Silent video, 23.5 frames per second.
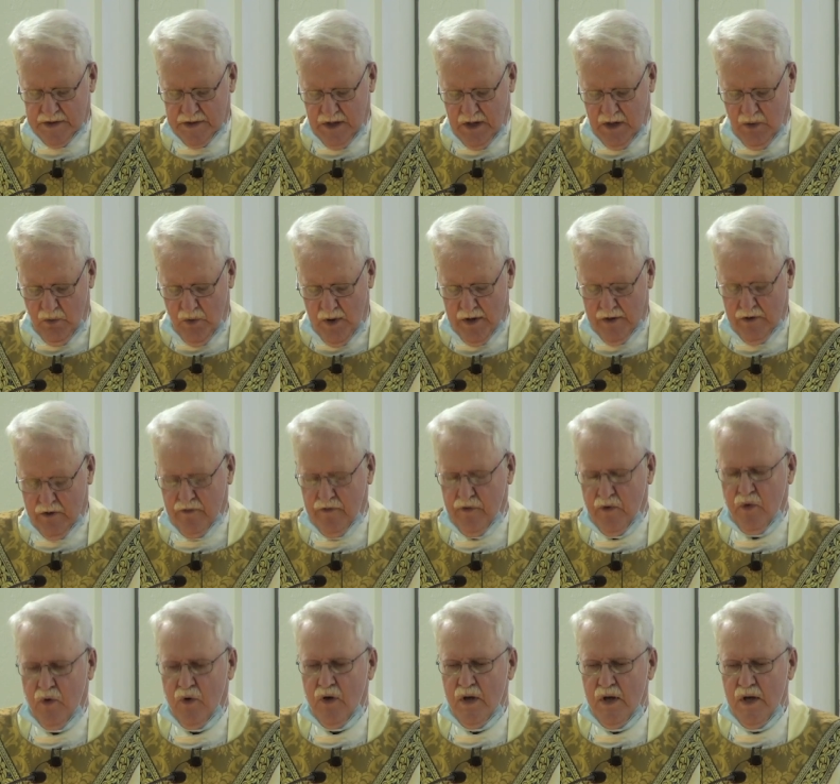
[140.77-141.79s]
was a
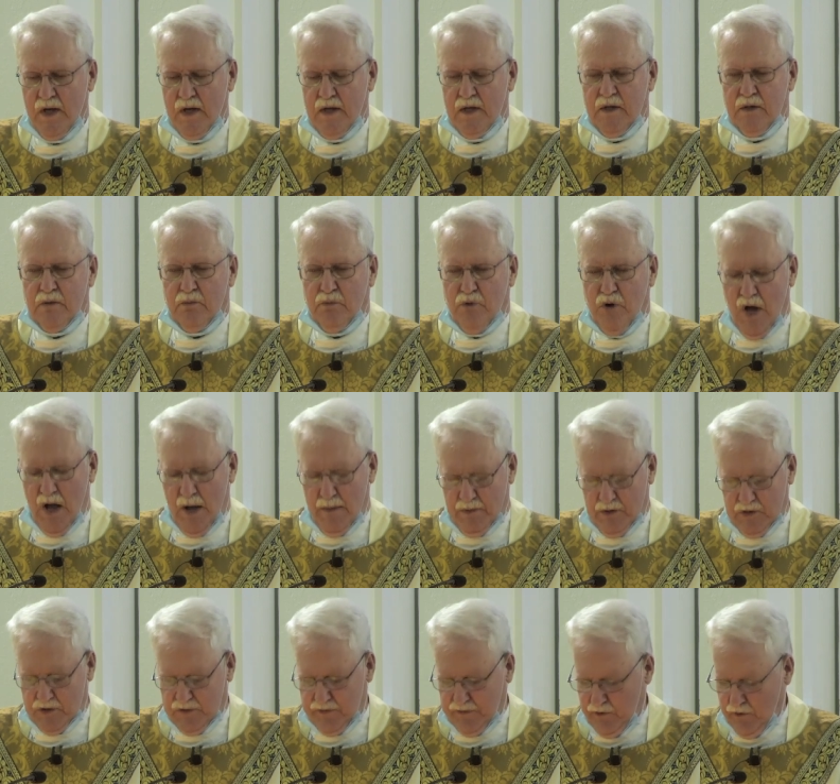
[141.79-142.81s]
wonderful
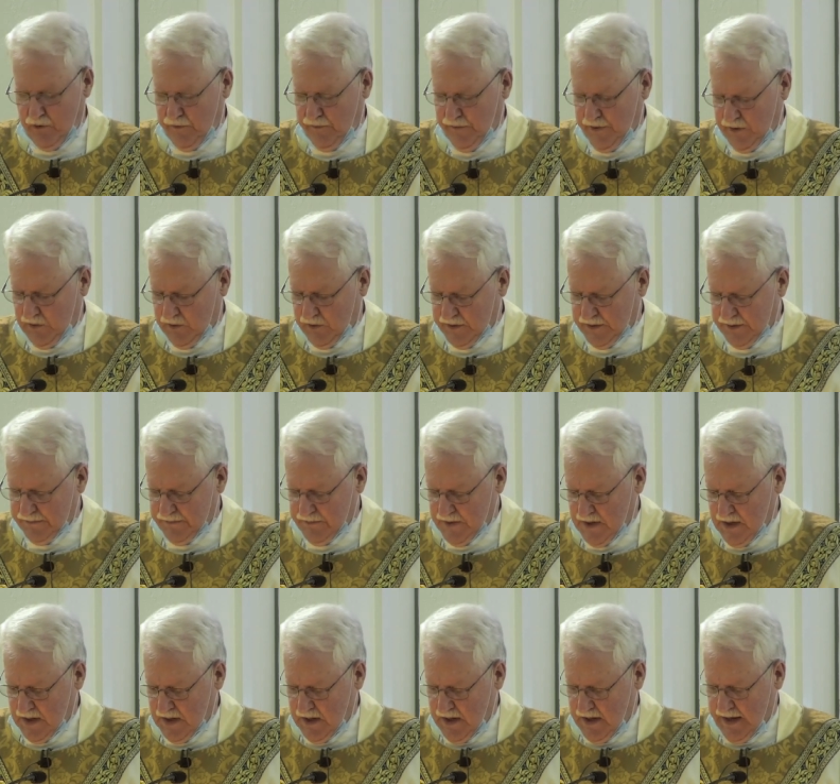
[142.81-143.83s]
promise
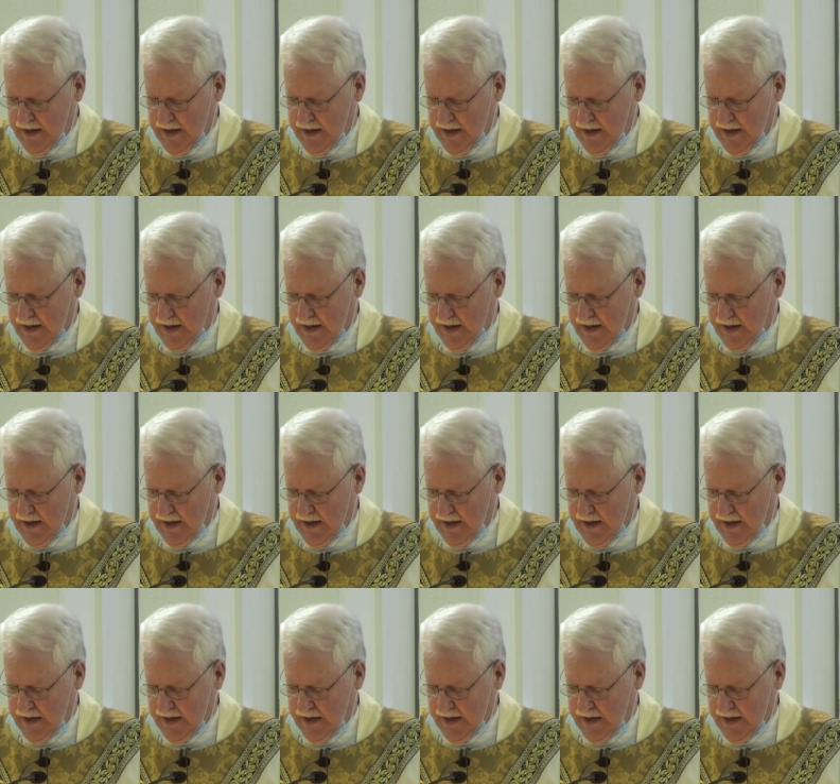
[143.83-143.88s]
fulfilled.